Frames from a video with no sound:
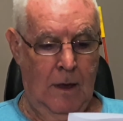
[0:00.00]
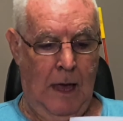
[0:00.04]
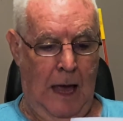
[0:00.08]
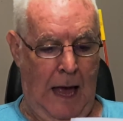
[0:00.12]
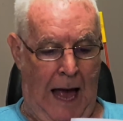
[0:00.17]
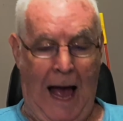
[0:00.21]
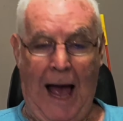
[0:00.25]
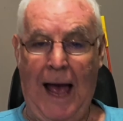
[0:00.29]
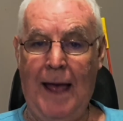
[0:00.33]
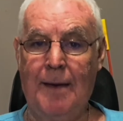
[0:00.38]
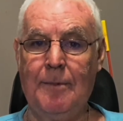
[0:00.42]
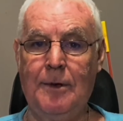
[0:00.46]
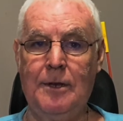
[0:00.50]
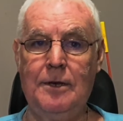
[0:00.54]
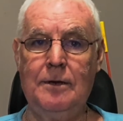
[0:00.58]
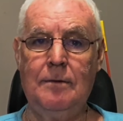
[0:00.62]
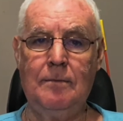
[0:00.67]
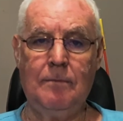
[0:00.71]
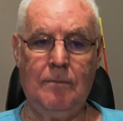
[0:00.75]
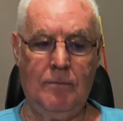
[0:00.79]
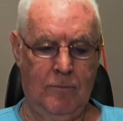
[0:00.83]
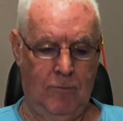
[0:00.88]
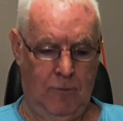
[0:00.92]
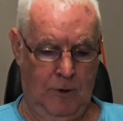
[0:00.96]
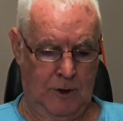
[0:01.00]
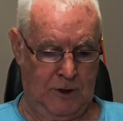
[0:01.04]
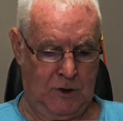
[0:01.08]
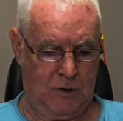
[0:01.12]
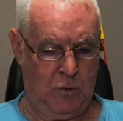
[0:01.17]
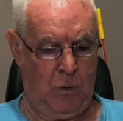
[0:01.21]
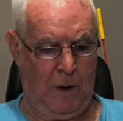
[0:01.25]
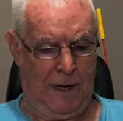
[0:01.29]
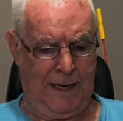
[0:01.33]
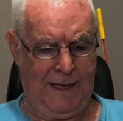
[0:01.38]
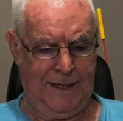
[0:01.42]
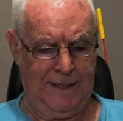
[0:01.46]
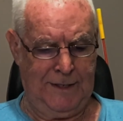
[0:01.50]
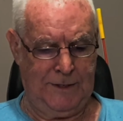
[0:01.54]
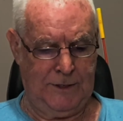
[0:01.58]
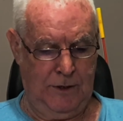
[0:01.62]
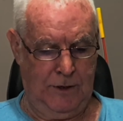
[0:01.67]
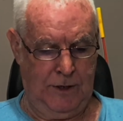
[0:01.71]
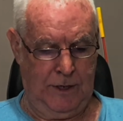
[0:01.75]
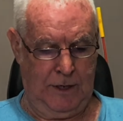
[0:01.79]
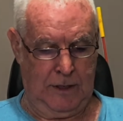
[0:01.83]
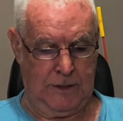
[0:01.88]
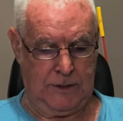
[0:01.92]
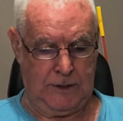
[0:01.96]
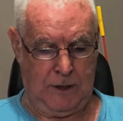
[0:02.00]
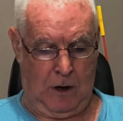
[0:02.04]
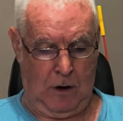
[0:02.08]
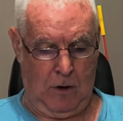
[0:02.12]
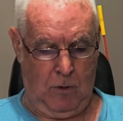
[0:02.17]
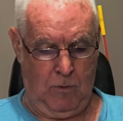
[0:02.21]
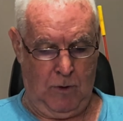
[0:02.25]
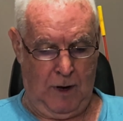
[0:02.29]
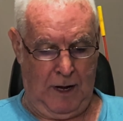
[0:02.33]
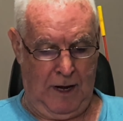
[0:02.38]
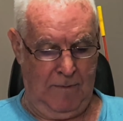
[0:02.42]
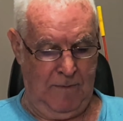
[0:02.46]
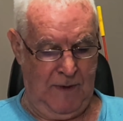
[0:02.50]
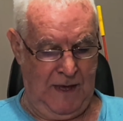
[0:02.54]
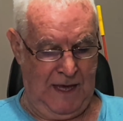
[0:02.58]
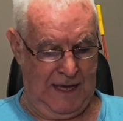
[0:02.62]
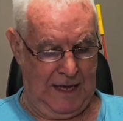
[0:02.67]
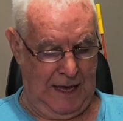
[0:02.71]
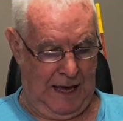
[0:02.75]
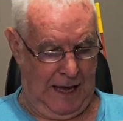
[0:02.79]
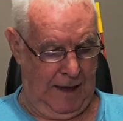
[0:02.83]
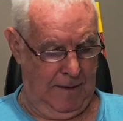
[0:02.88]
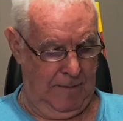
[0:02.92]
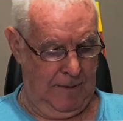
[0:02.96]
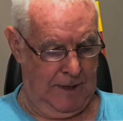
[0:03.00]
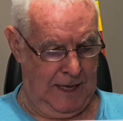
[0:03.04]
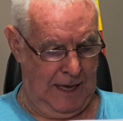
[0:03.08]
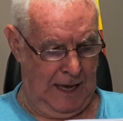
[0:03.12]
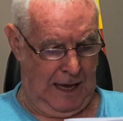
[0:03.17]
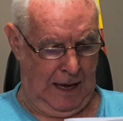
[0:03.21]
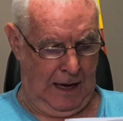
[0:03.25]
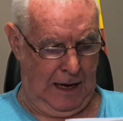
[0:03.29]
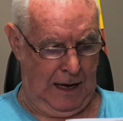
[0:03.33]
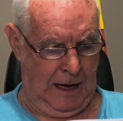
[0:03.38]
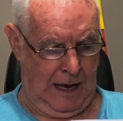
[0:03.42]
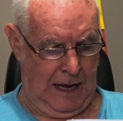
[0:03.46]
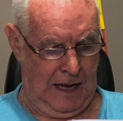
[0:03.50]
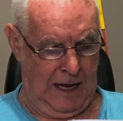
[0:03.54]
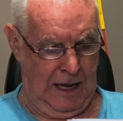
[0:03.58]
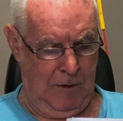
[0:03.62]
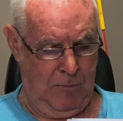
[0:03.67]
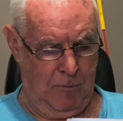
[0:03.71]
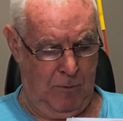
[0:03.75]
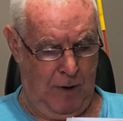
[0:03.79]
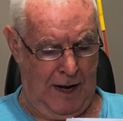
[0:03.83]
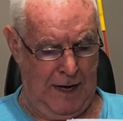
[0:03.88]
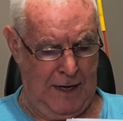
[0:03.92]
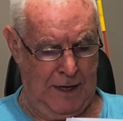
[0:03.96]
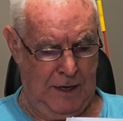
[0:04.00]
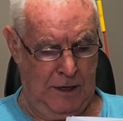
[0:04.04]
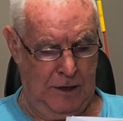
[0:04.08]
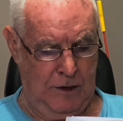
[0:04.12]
Amon was 22 years old when he became king, and he reigned in